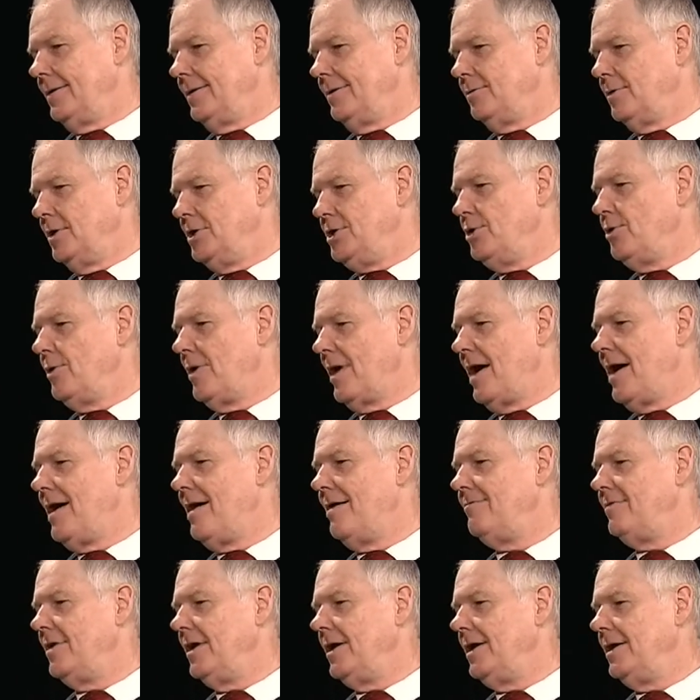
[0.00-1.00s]
when you
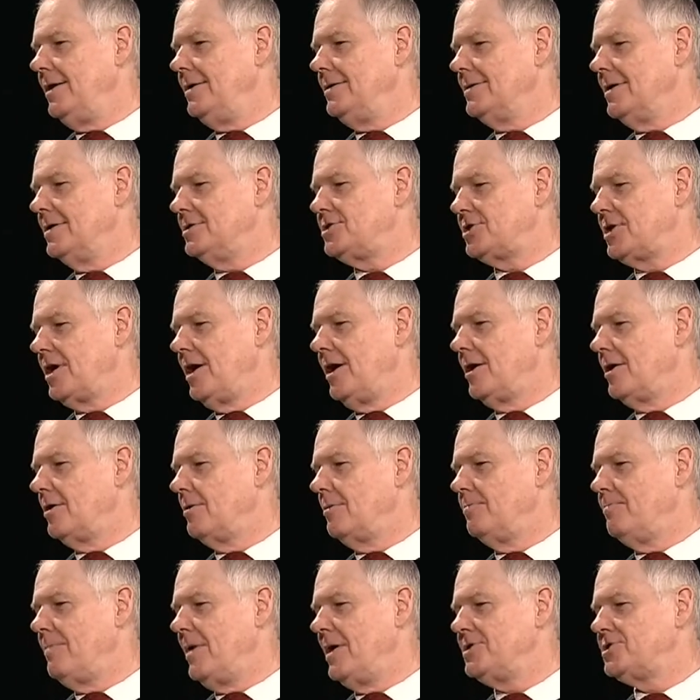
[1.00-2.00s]
have a
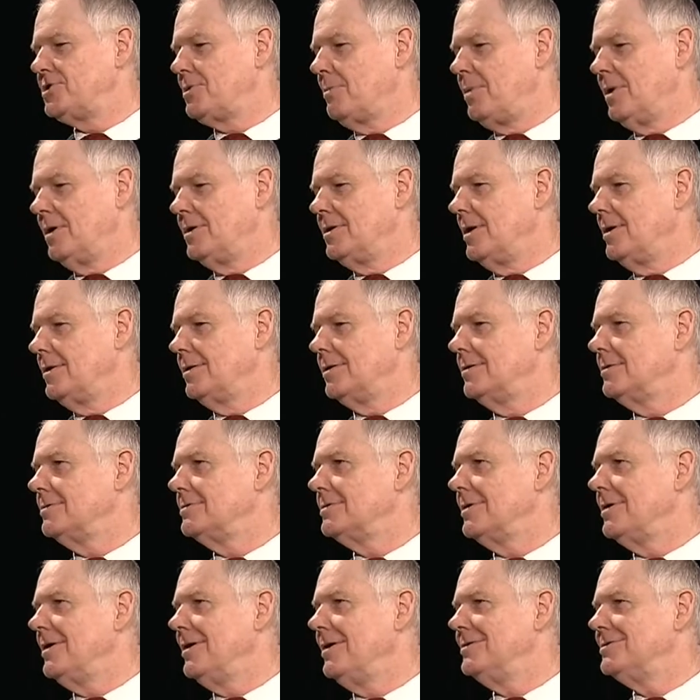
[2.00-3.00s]
standard based
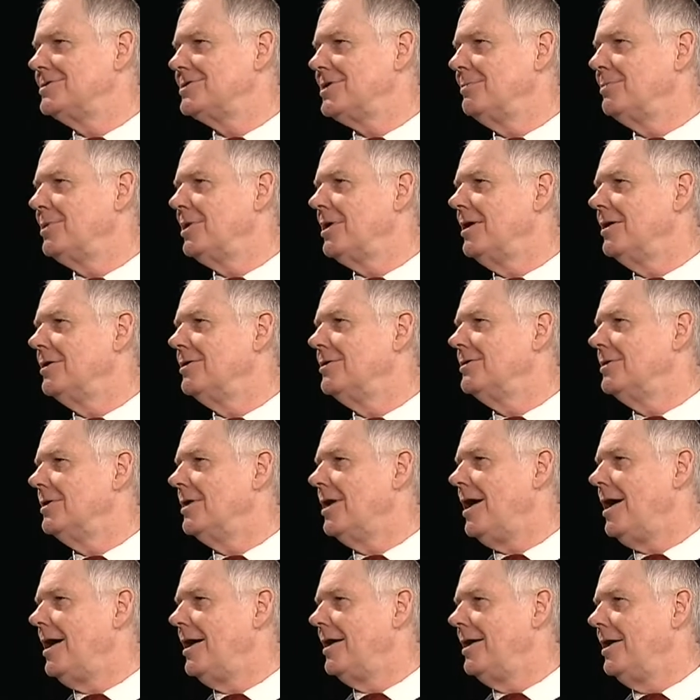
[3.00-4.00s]
upon something other than
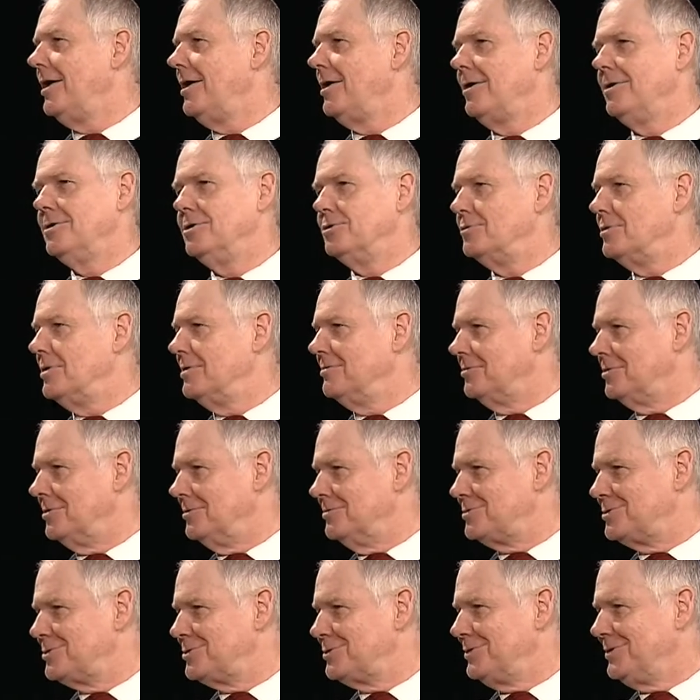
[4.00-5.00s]
hot air and
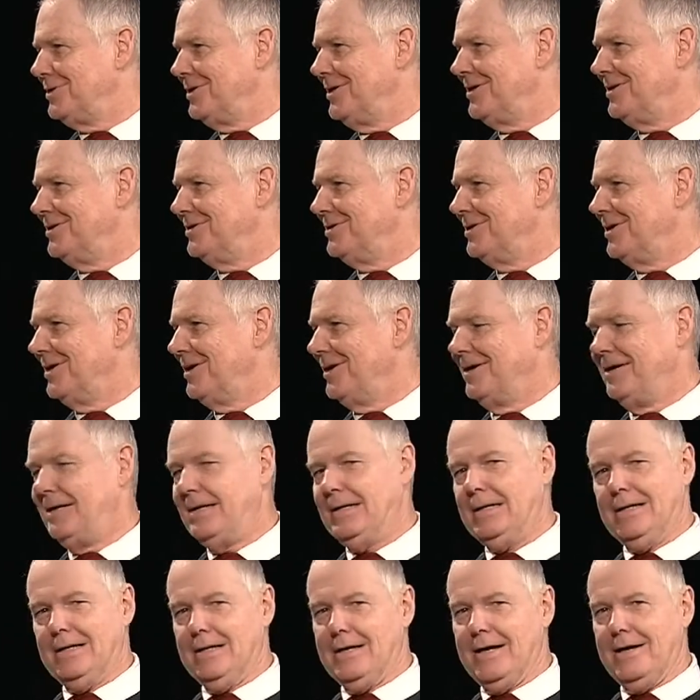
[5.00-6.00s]
derivatives and
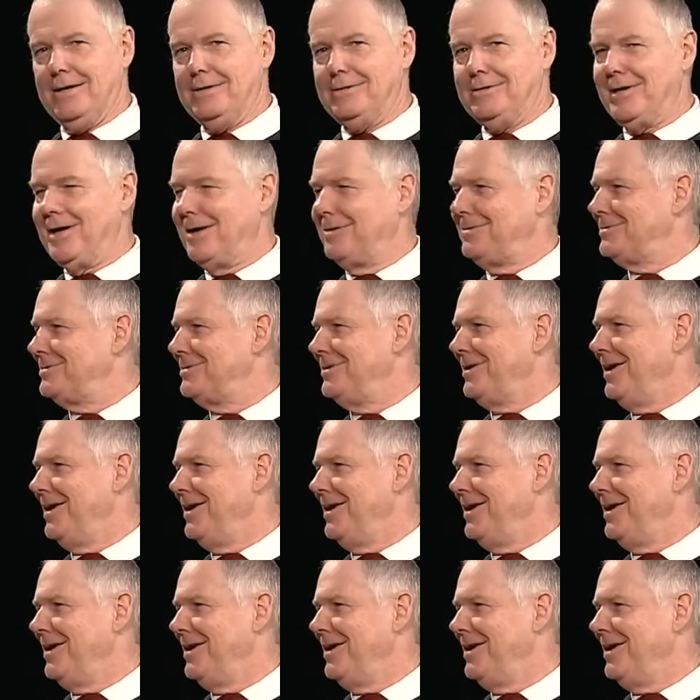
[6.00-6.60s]
debt,